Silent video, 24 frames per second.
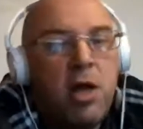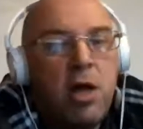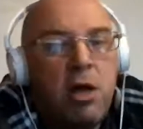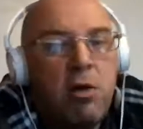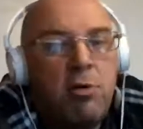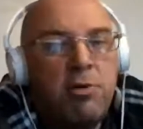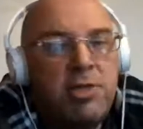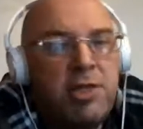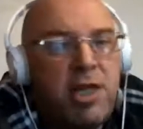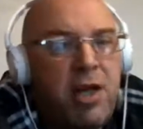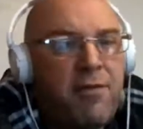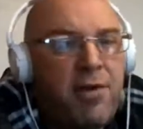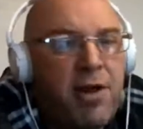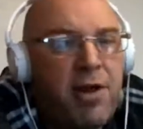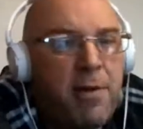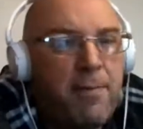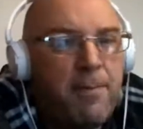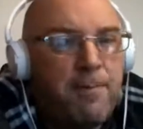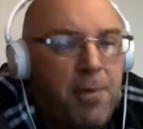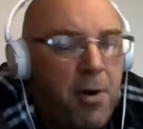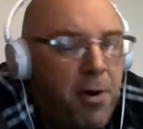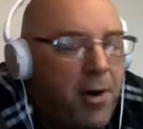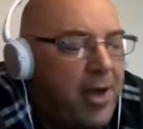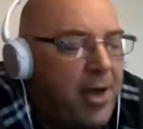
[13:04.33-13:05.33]
was given up
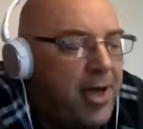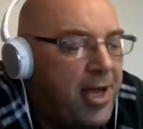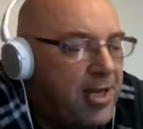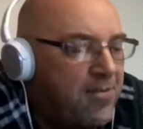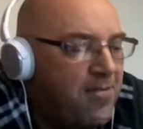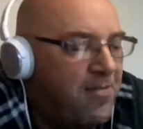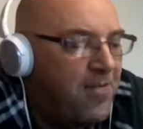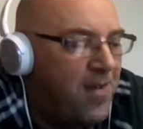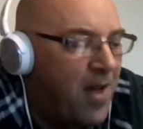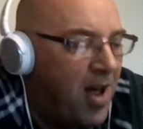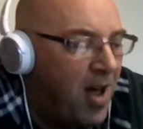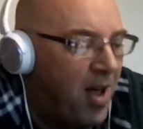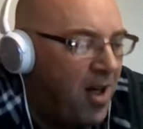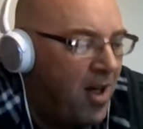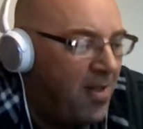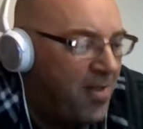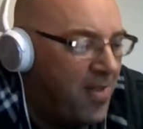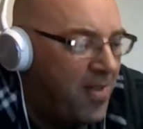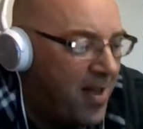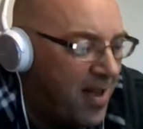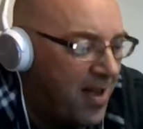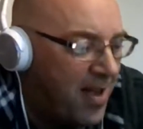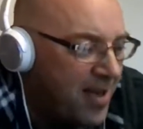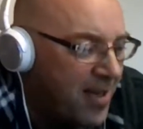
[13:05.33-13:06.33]
by his
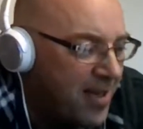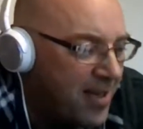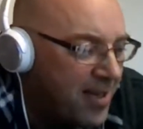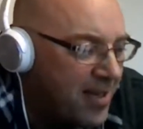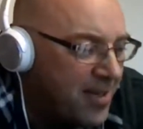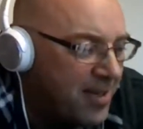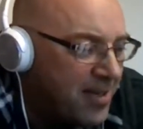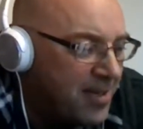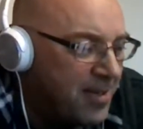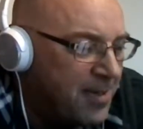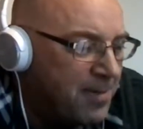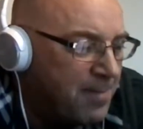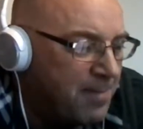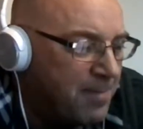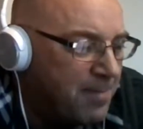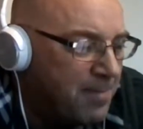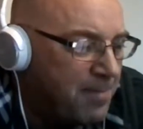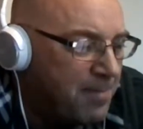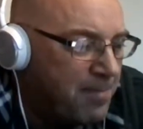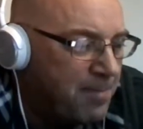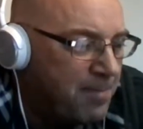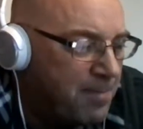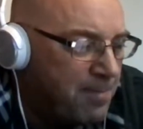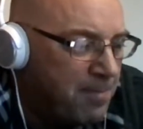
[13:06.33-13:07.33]
father.
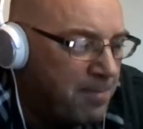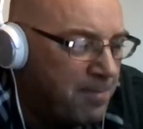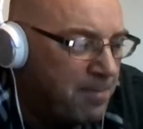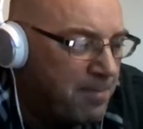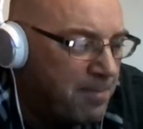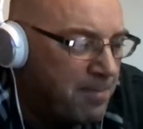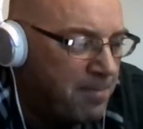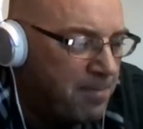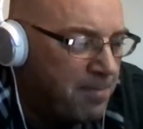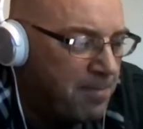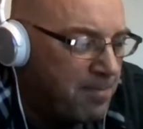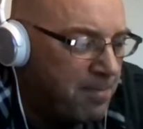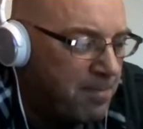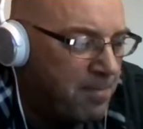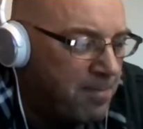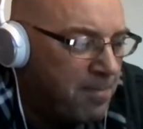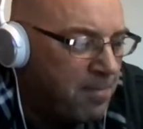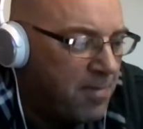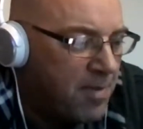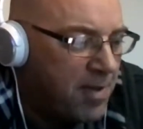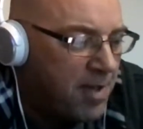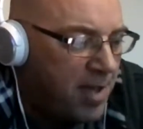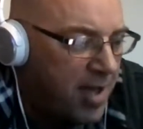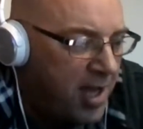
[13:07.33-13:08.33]

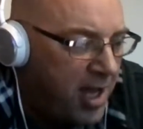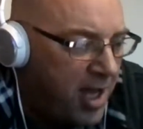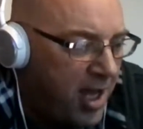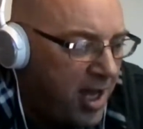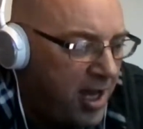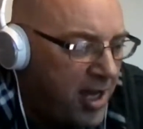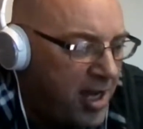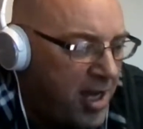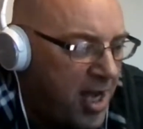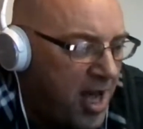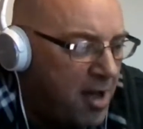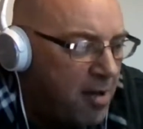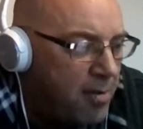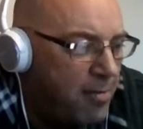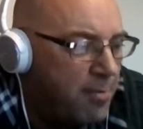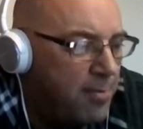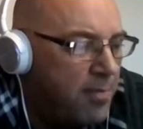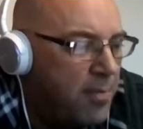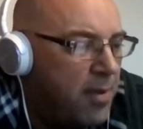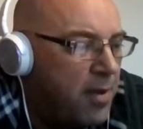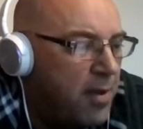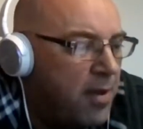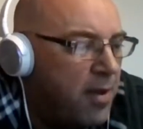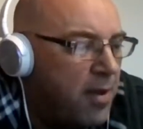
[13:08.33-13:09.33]
There you go.
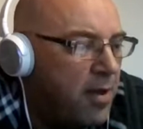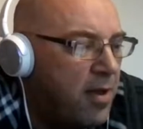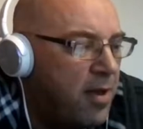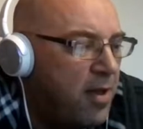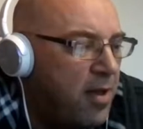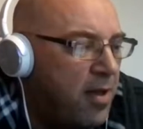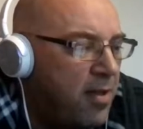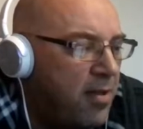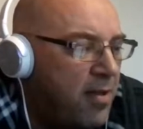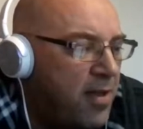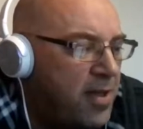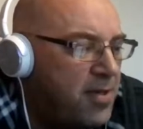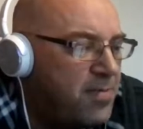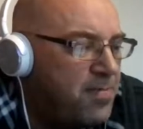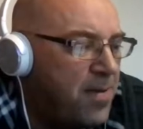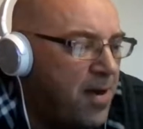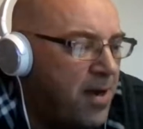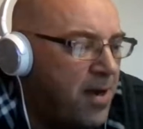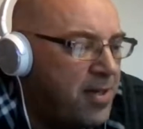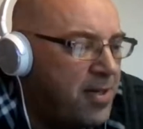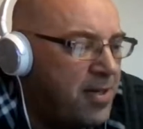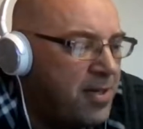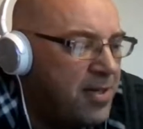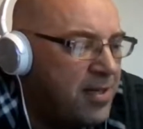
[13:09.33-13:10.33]
This
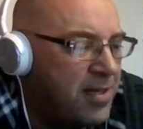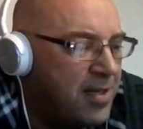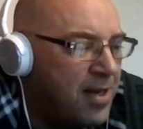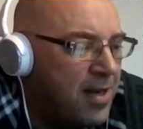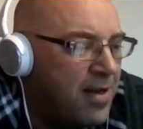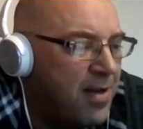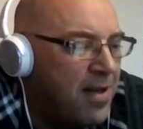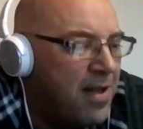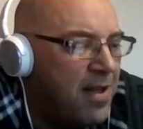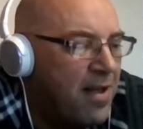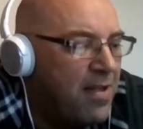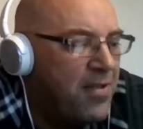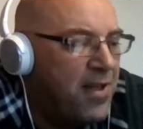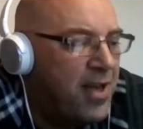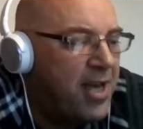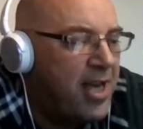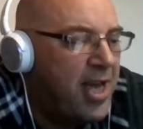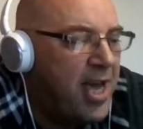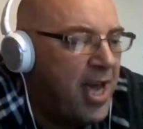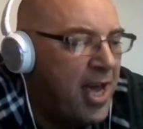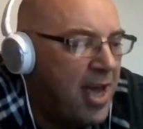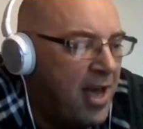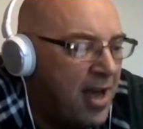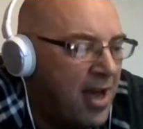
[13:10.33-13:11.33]
version, the
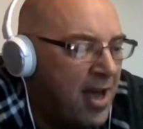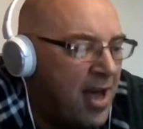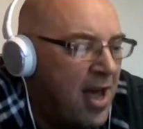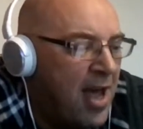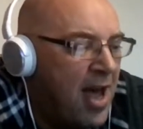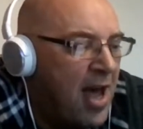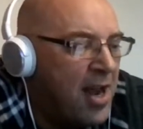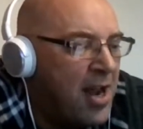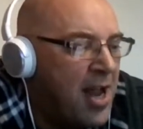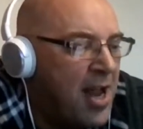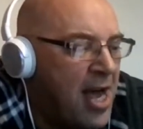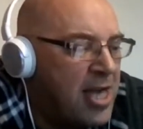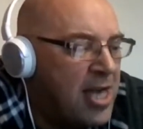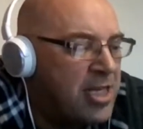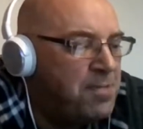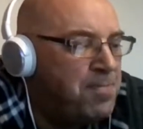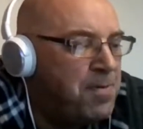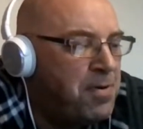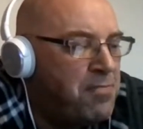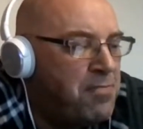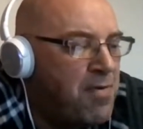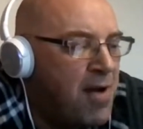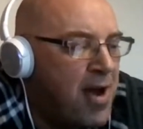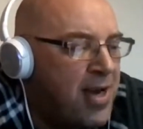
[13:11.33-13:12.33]
king, and had to
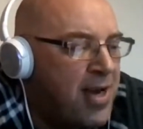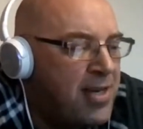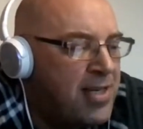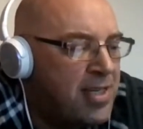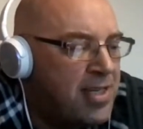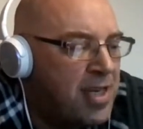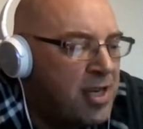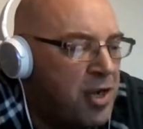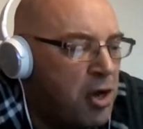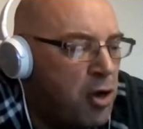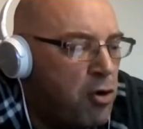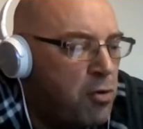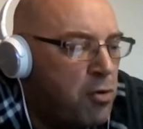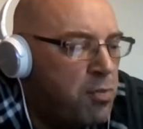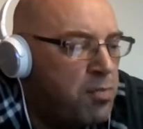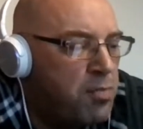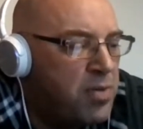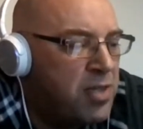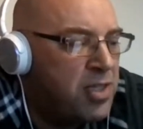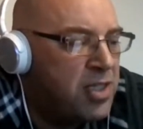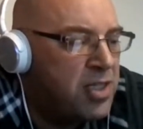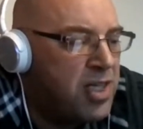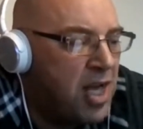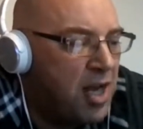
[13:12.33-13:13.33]
be raised as a
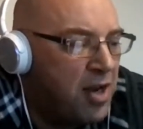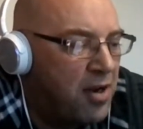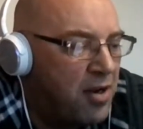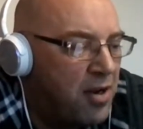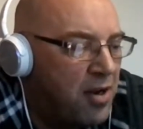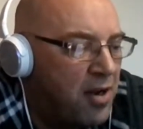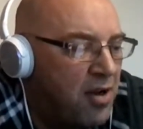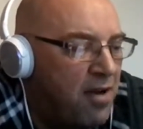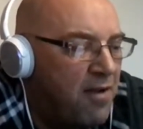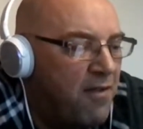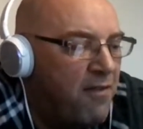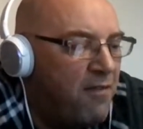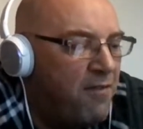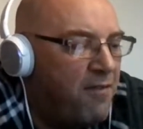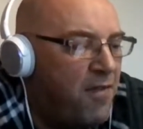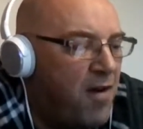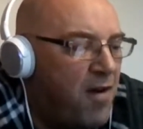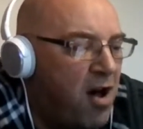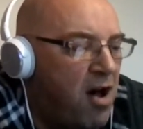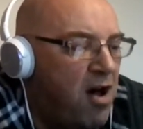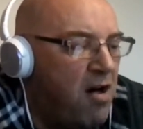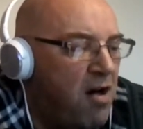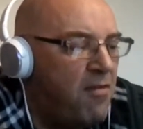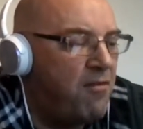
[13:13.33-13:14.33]
nobleman's son,
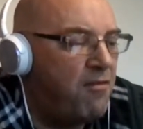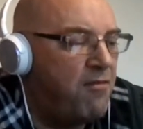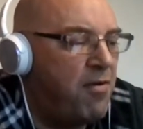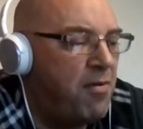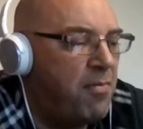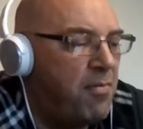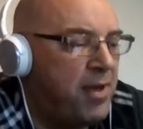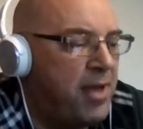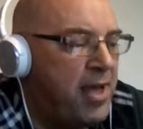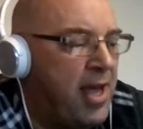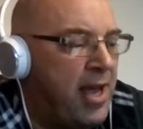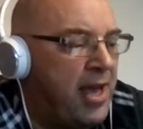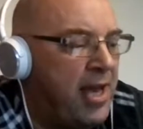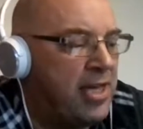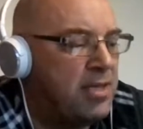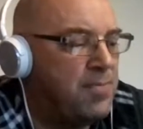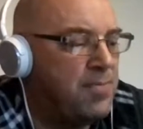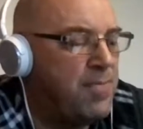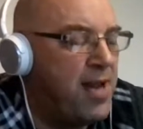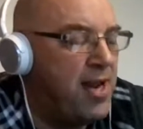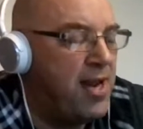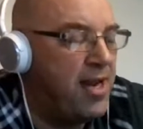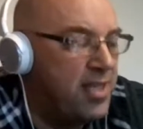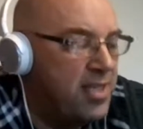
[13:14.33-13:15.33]
far from the king's
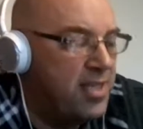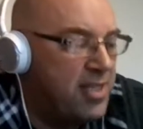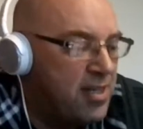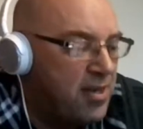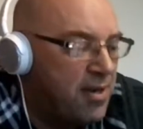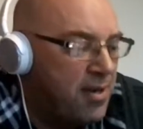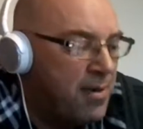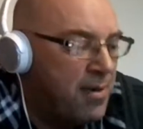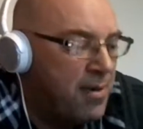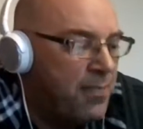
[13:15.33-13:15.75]
palace.